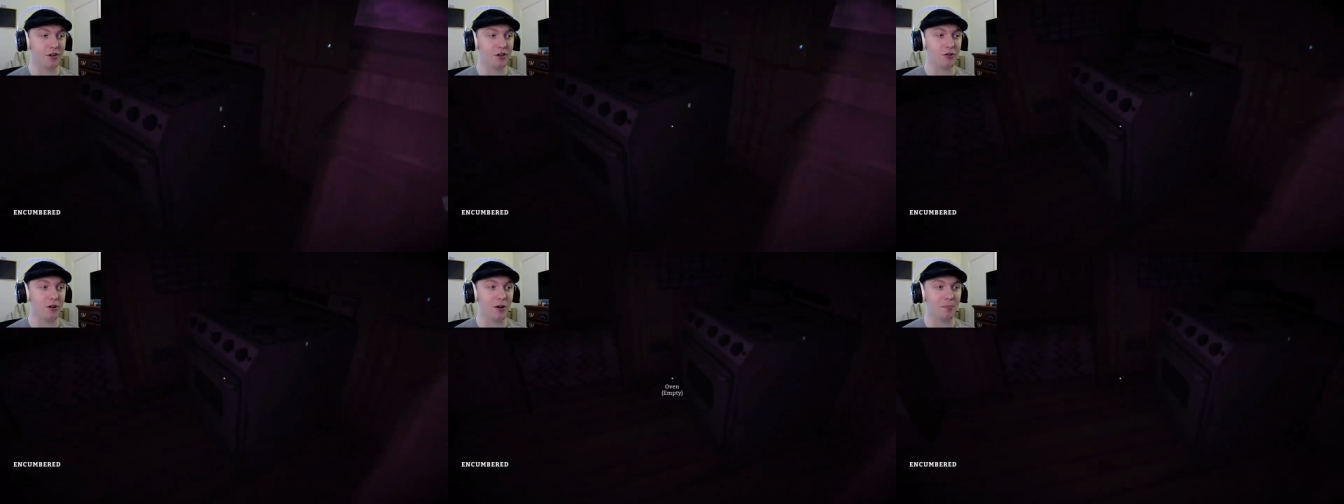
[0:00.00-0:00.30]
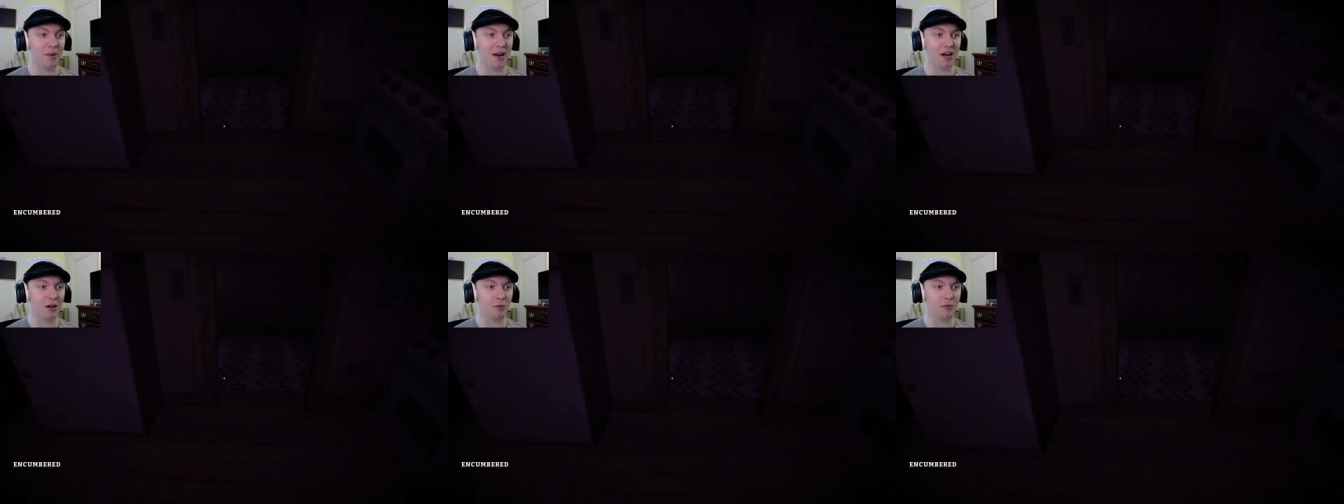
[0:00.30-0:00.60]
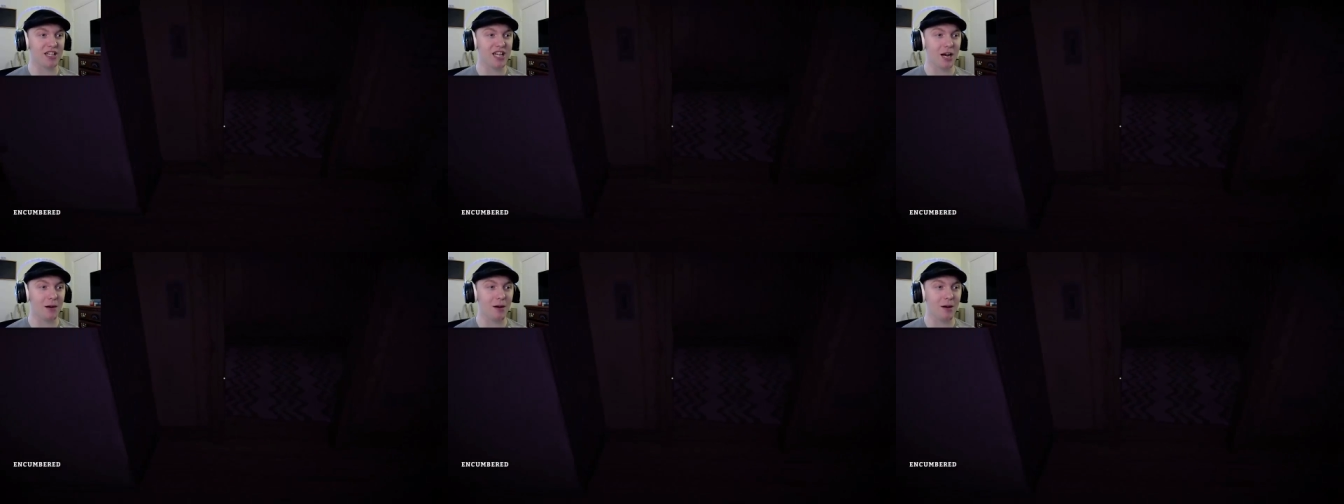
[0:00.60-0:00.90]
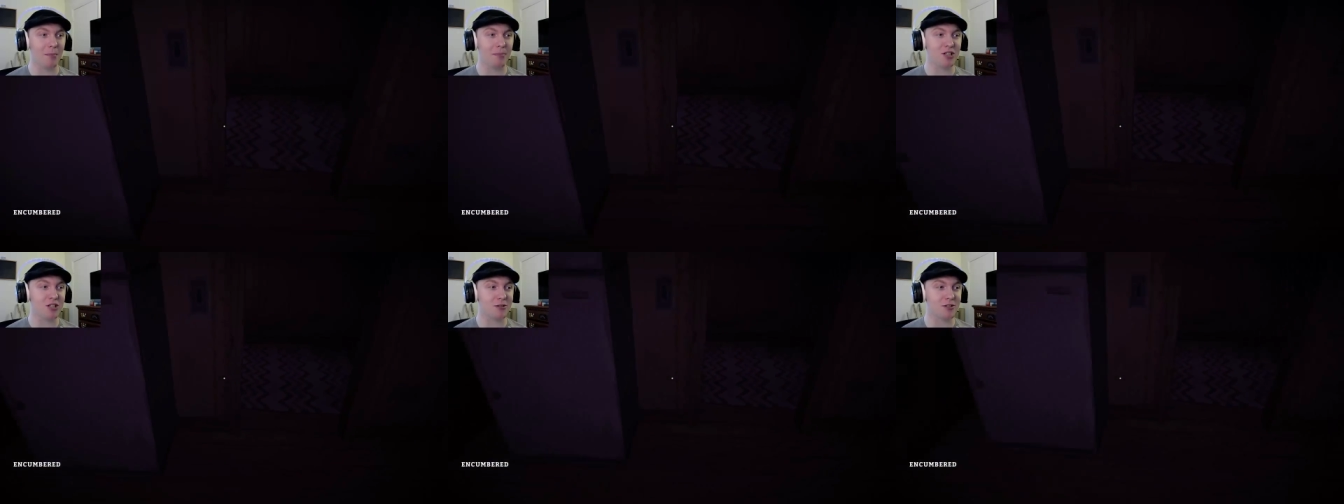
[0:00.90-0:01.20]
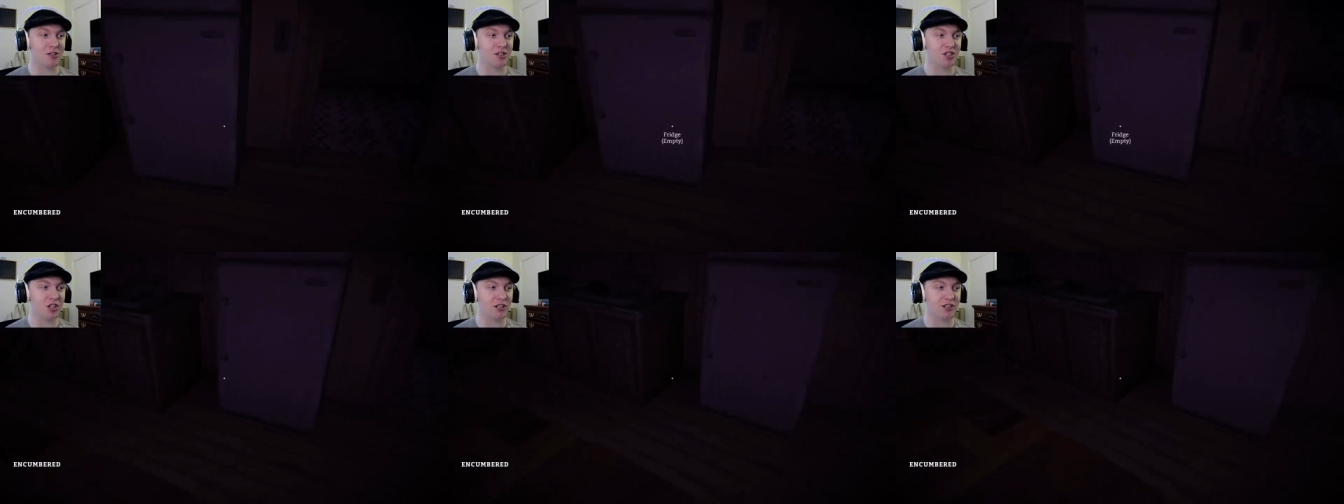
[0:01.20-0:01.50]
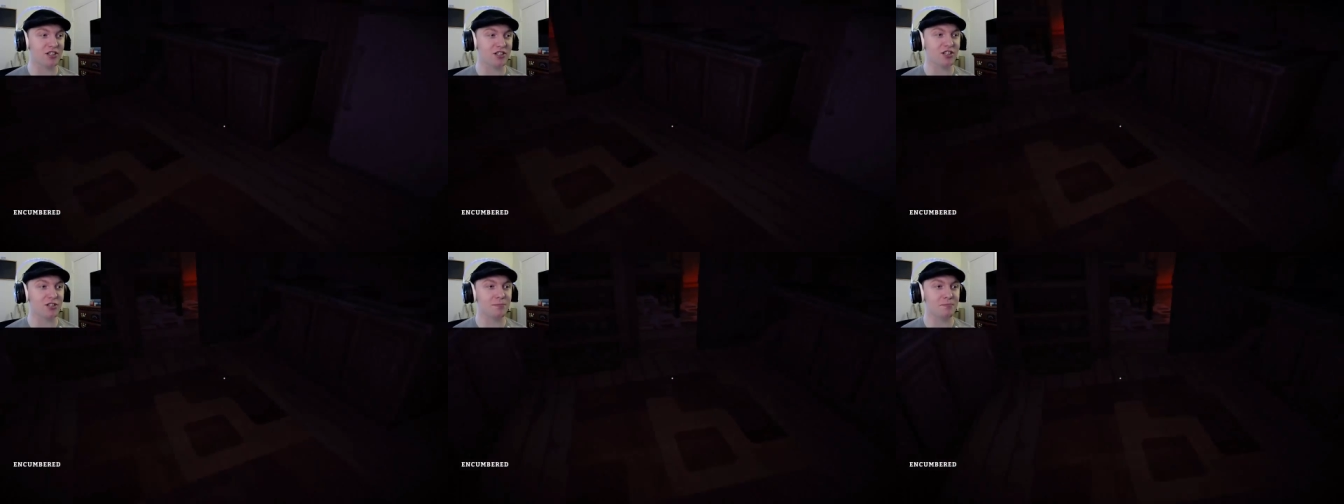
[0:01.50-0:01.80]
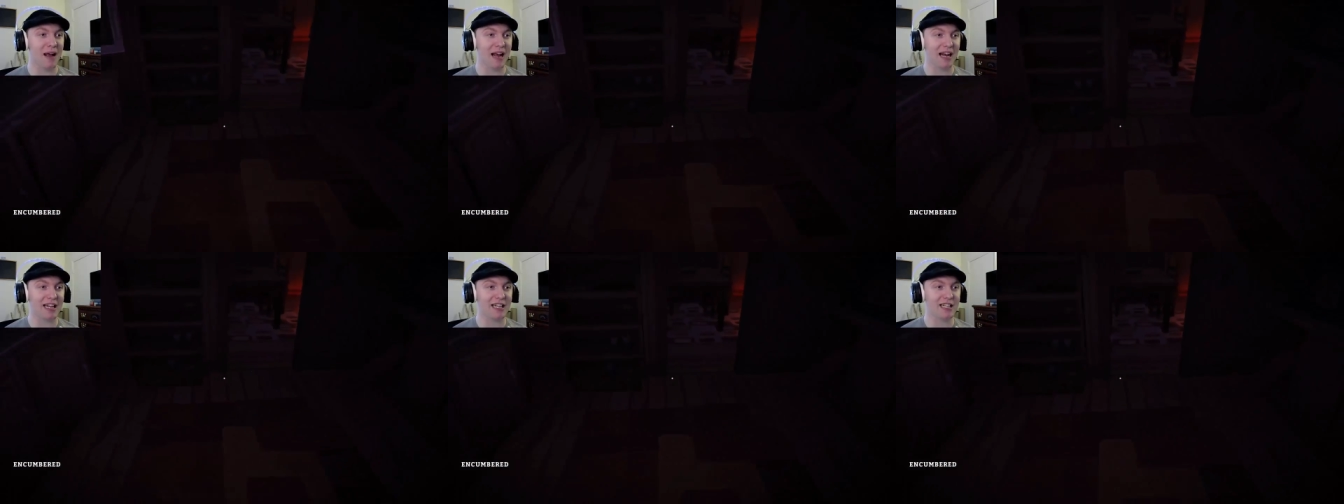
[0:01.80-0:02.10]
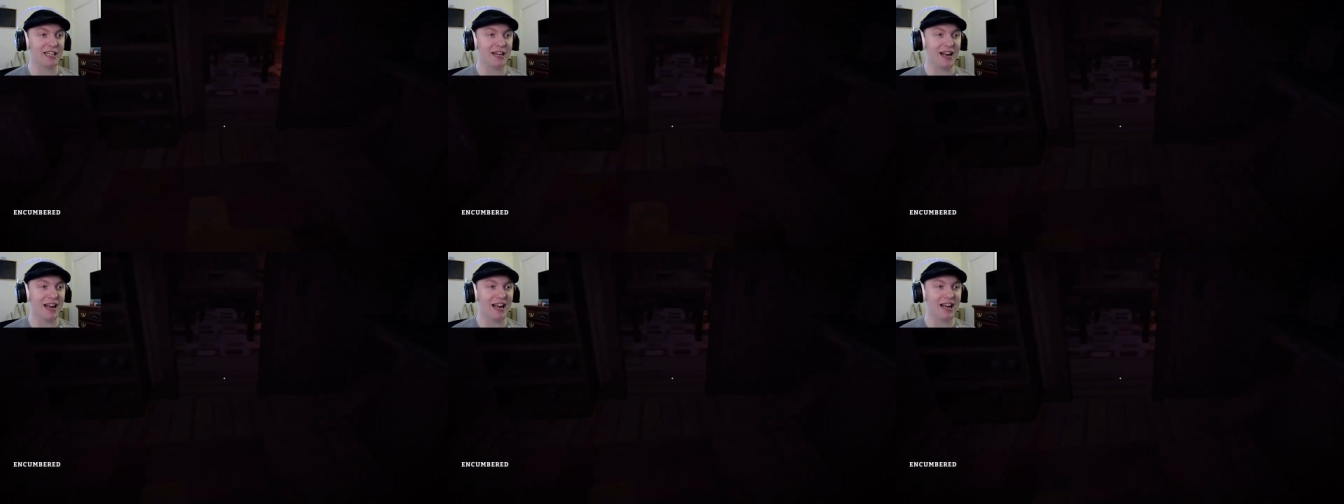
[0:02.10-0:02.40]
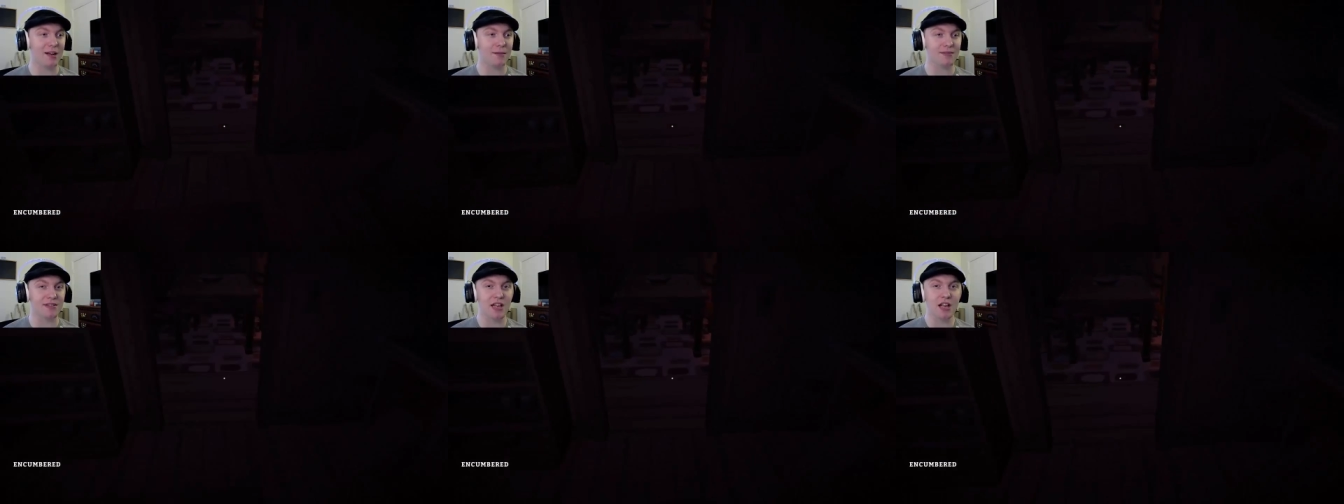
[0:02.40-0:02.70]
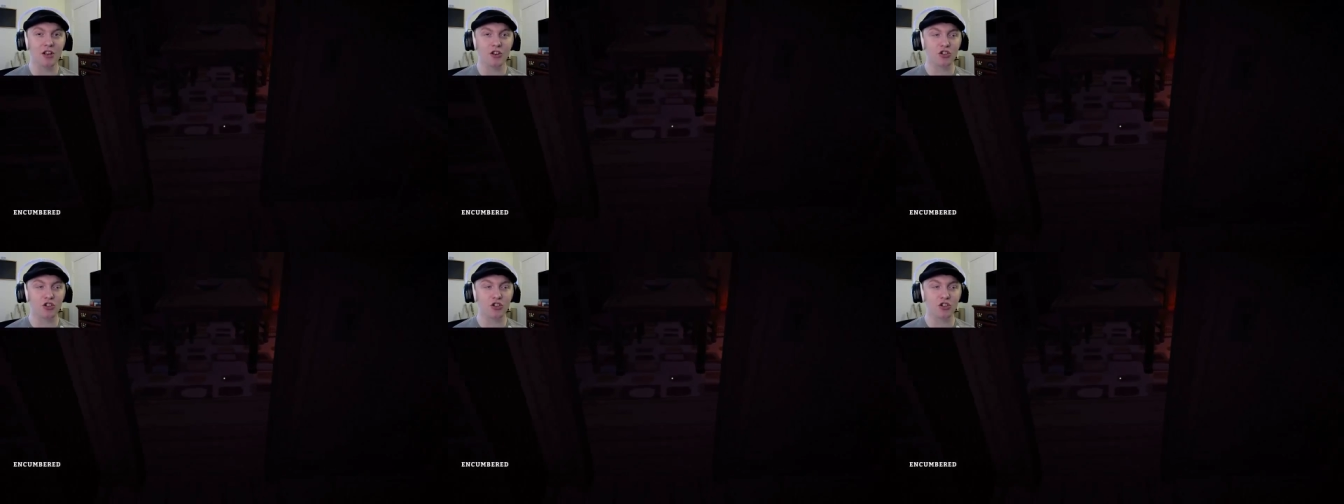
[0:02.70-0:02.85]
dude, a bear would come up and just start smacking your hams,